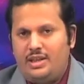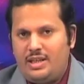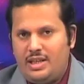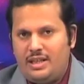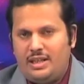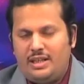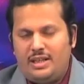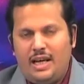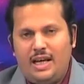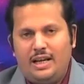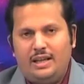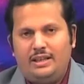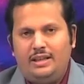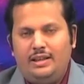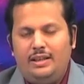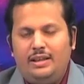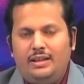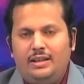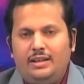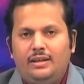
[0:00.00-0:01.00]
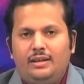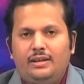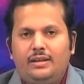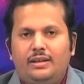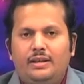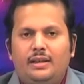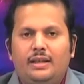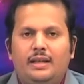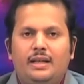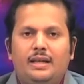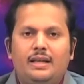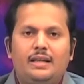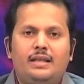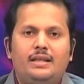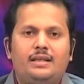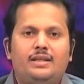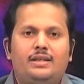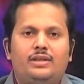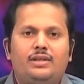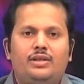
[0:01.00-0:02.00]
intentionality
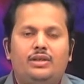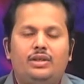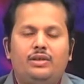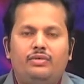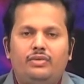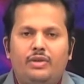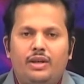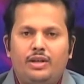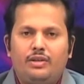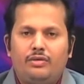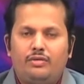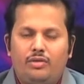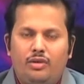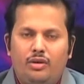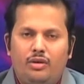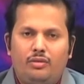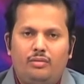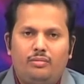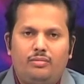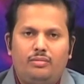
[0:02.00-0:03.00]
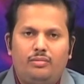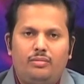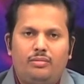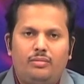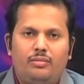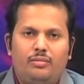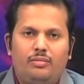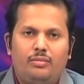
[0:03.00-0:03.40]
is different from